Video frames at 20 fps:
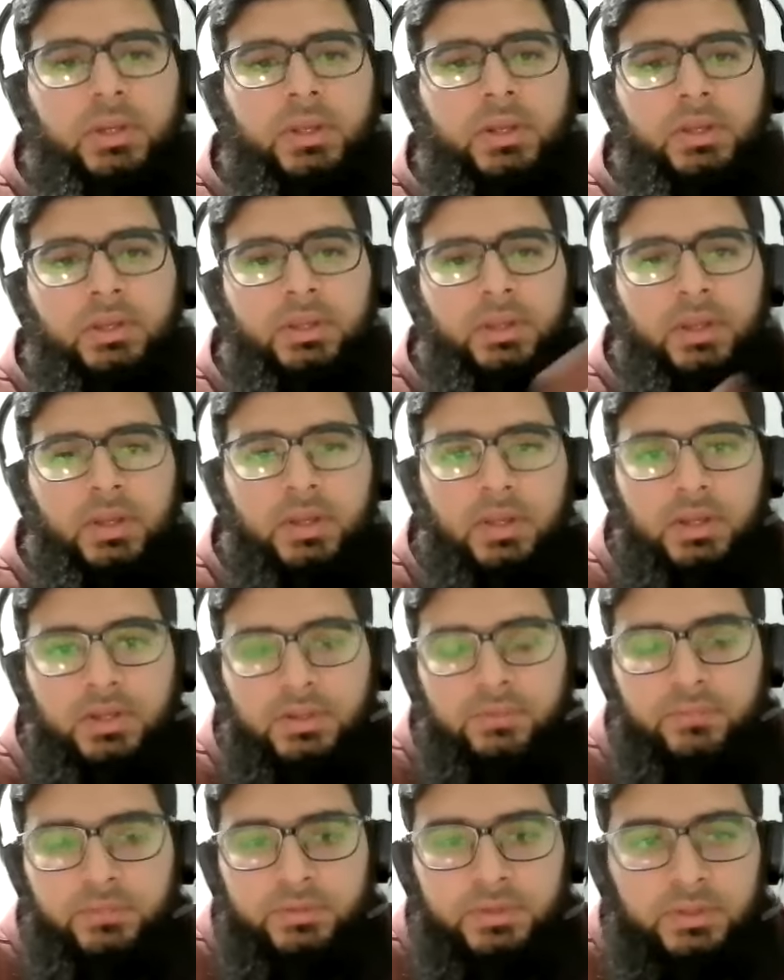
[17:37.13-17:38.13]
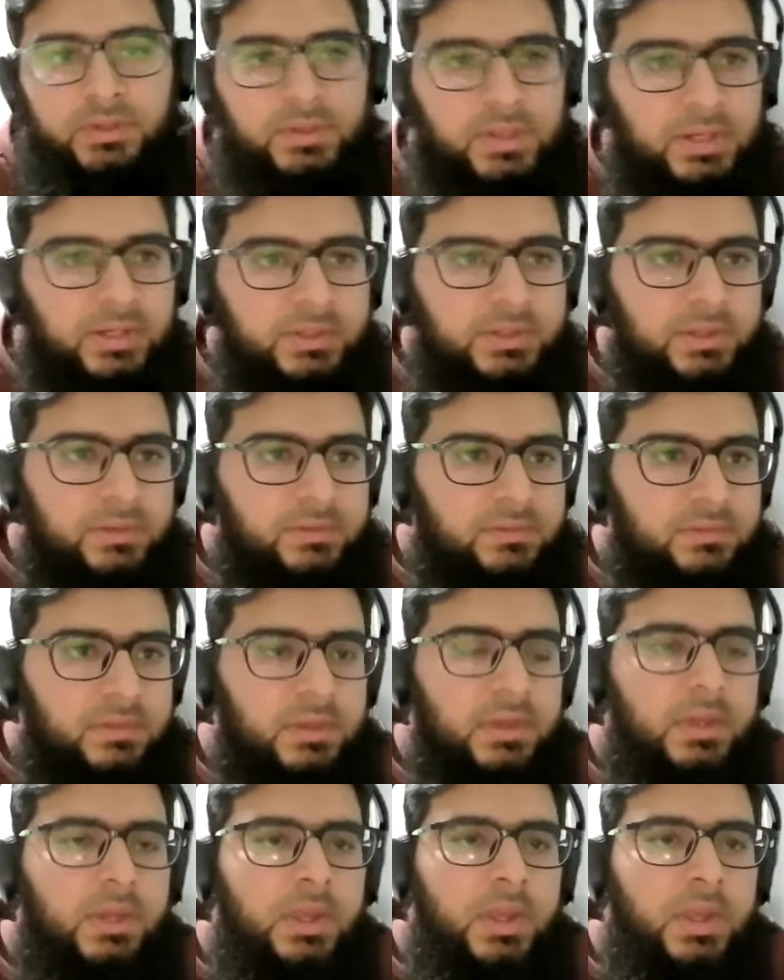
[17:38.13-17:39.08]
learning and artificial intelligence.